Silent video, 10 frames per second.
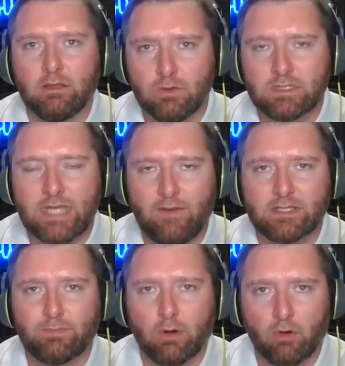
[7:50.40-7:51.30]
Youth
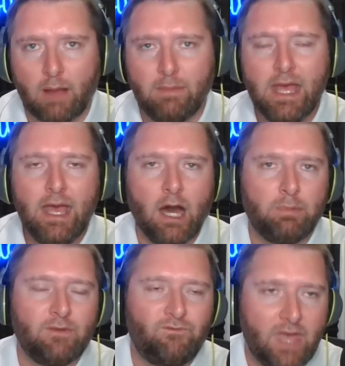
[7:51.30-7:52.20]
Savings Program,
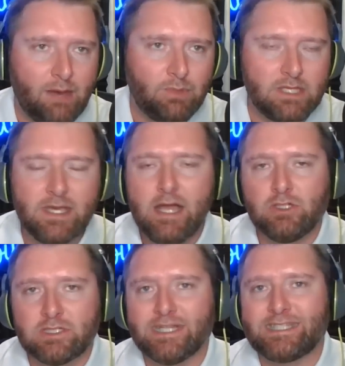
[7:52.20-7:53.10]
helping families
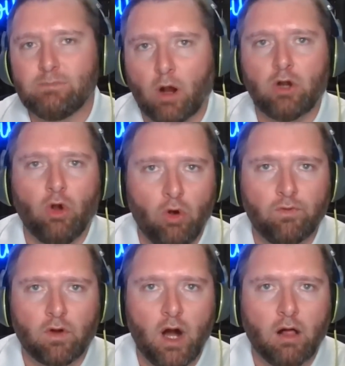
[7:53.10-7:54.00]
just get smarter
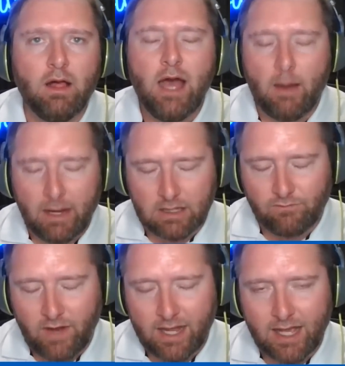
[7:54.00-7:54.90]
overall about their
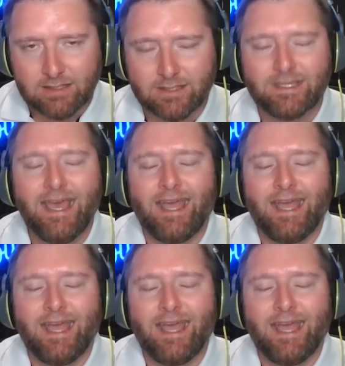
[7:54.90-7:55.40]
finances.